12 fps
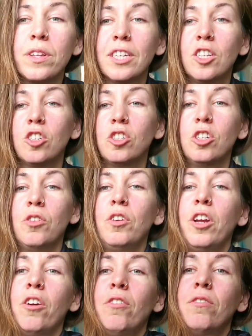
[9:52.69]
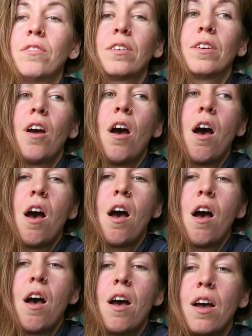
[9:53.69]
ones I just showed you.
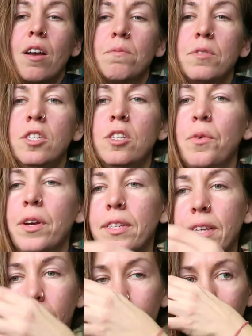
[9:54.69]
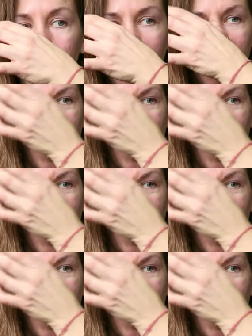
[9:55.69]
So excited.